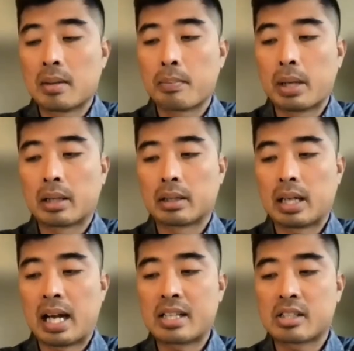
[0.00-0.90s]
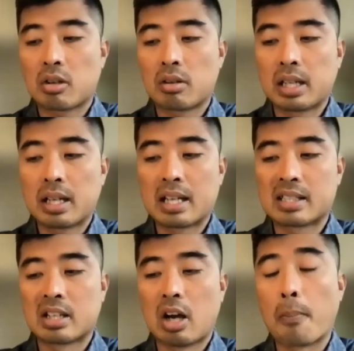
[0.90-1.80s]
But I saw that as
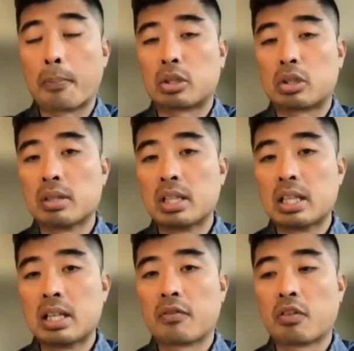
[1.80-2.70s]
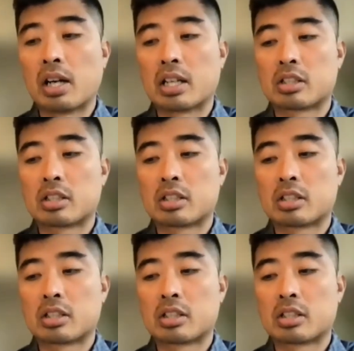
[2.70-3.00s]
an opportunity for us